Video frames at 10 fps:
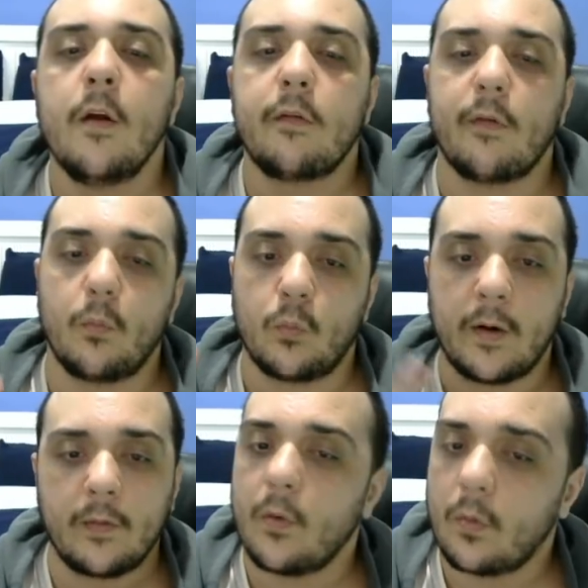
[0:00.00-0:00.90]
So,
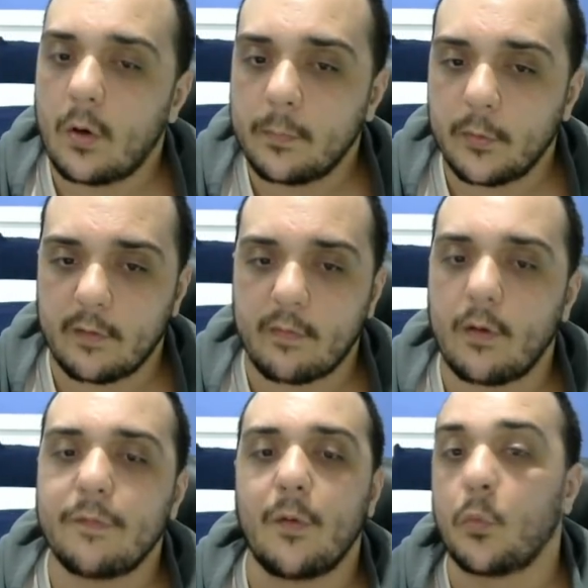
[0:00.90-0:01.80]
running the logbook
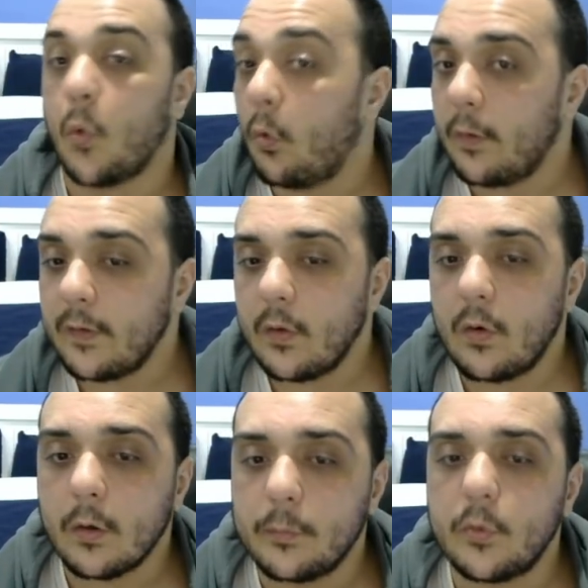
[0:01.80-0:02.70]
itself, rolling the
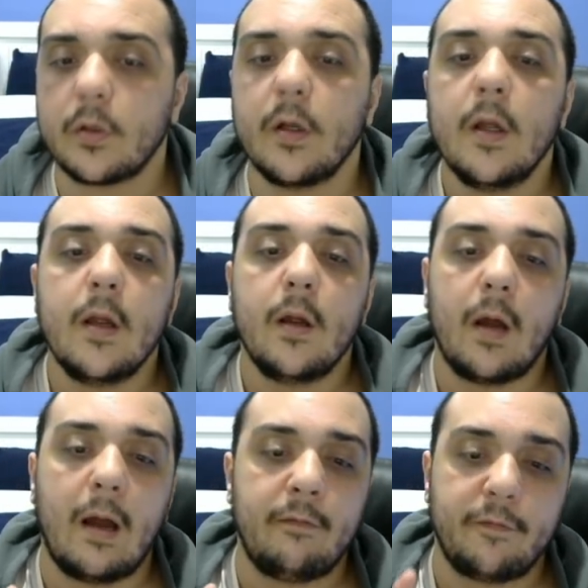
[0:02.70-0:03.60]
logbook,
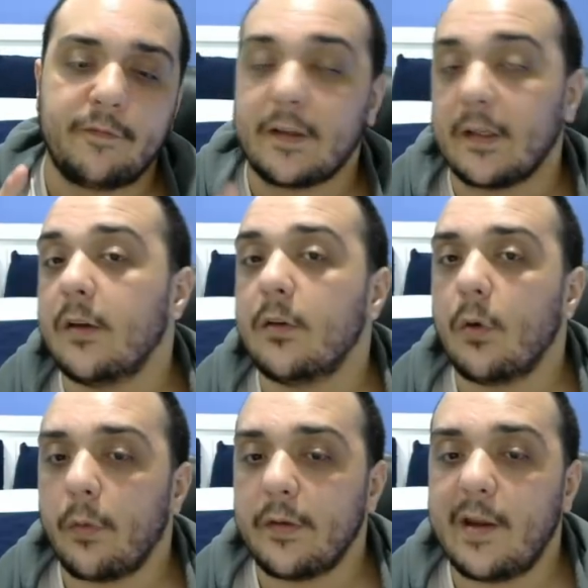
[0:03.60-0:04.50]
I've factored in
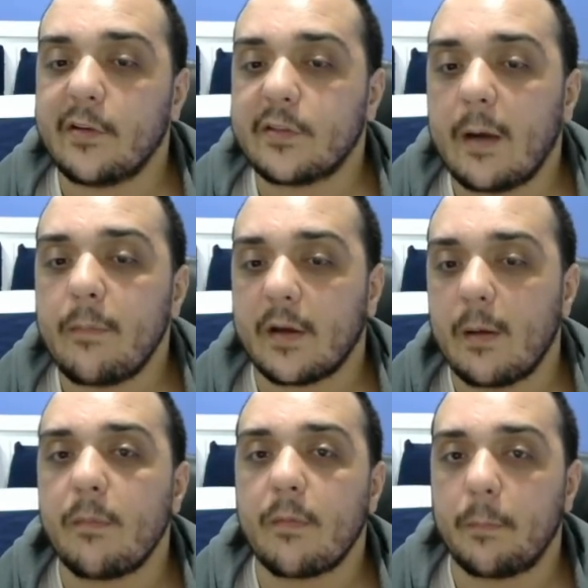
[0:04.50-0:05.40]
all the downtime that
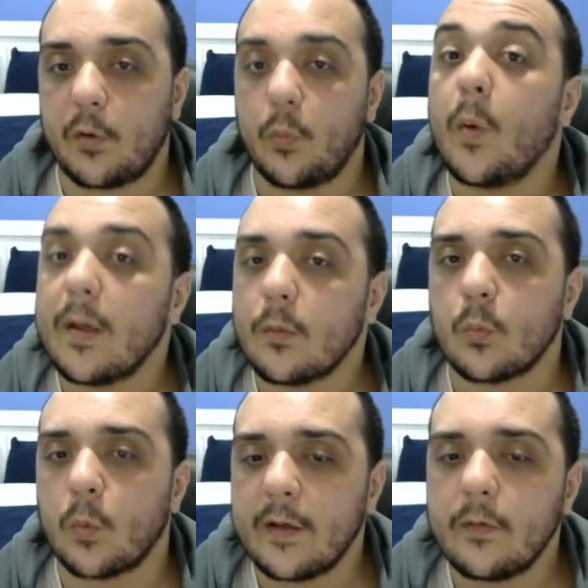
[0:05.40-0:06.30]
comes between
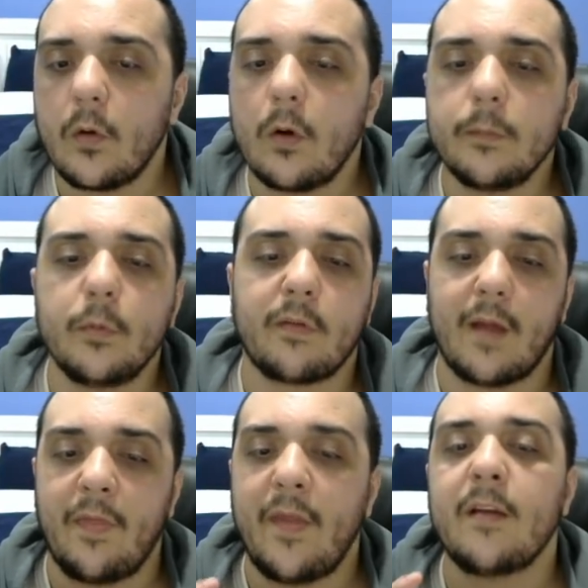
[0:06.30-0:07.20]
running the logbooks
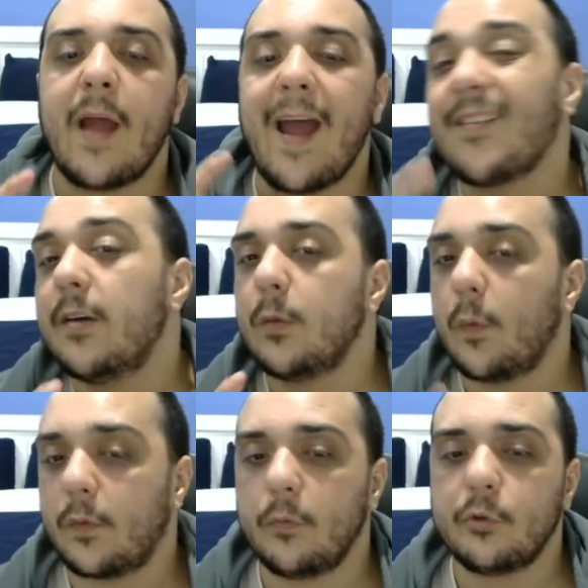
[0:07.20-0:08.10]
and then haggling
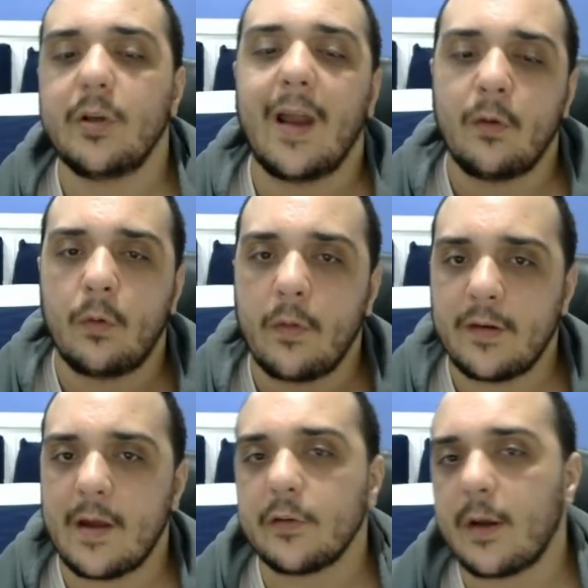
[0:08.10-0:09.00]
with 2-gen and all of
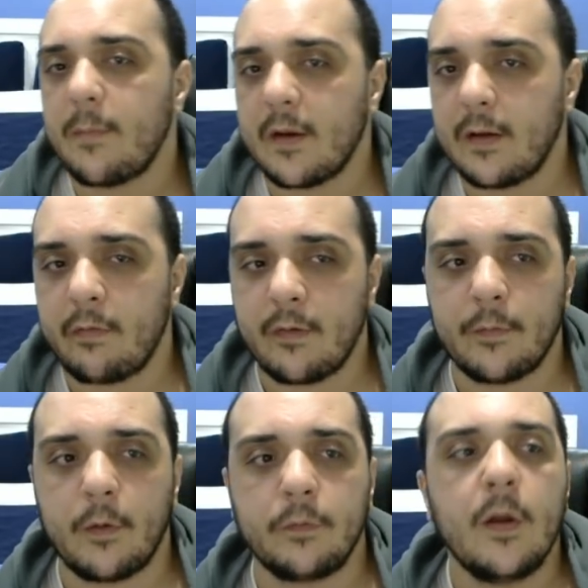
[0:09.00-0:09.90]
the downtime that is
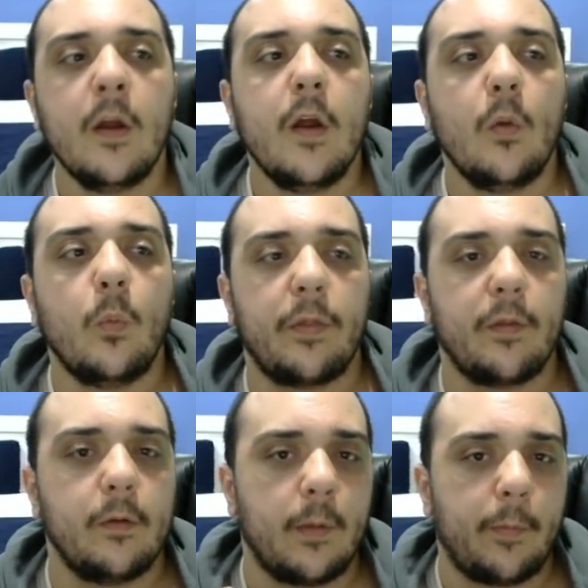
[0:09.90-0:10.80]
involved
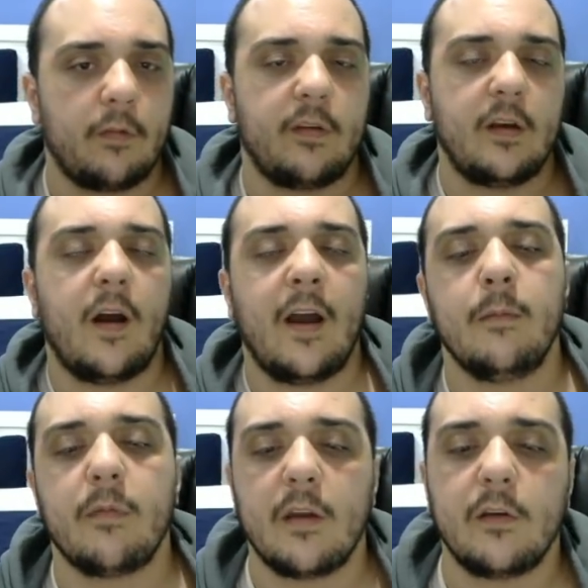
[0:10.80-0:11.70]
with depositing
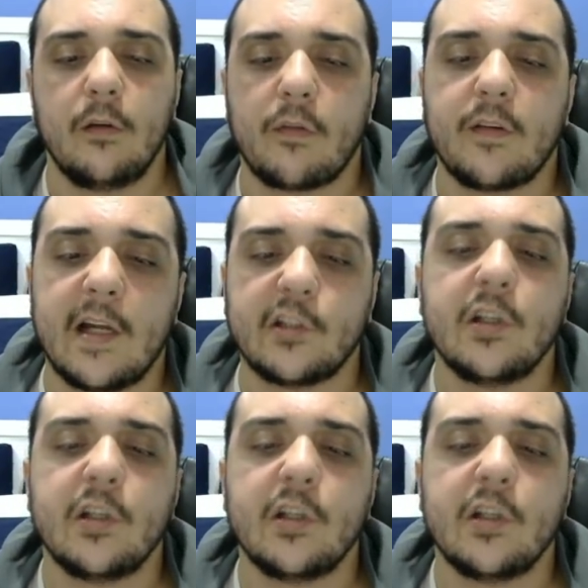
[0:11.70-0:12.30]
items into your stash.